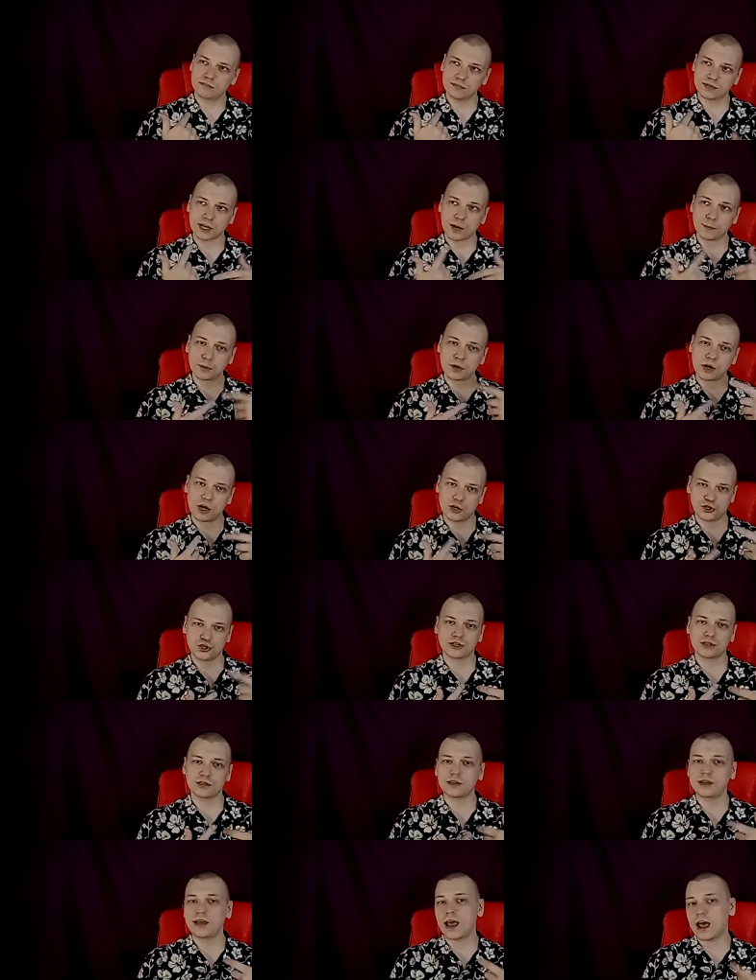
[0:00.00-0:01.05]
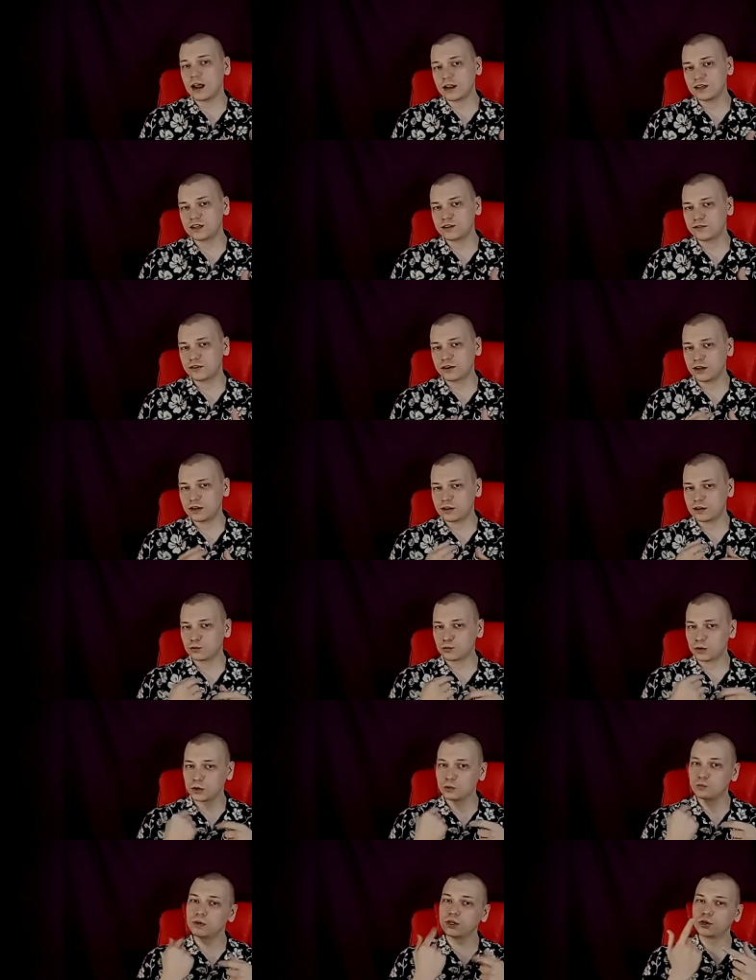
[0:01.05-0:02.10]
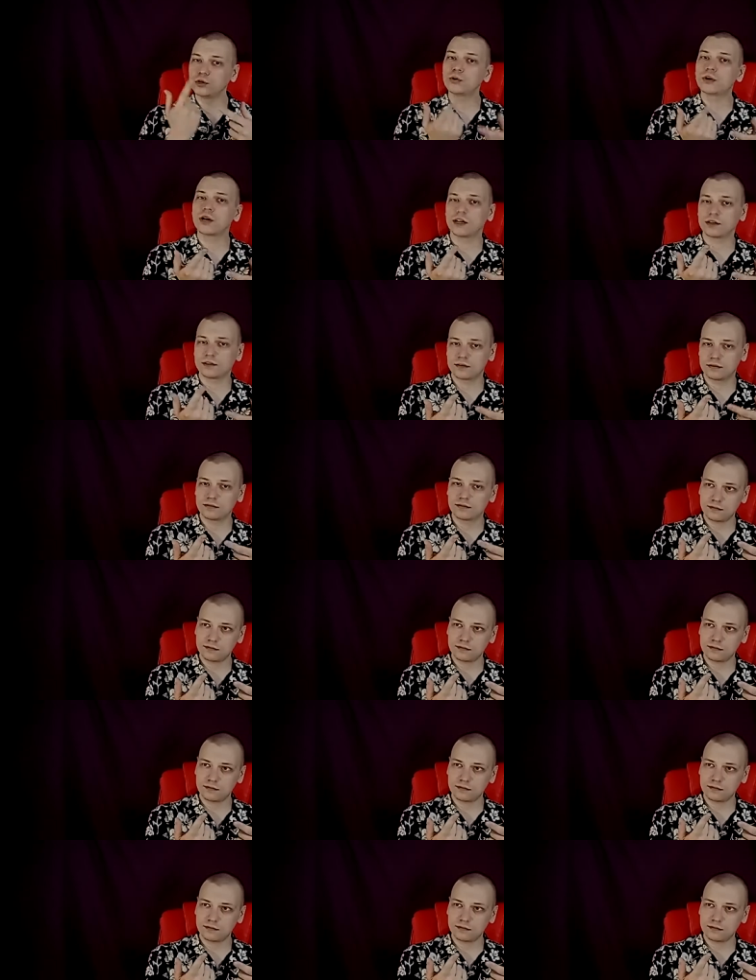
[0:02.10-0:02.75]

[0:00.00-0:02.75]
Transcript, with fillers: subconsciously activated when we look at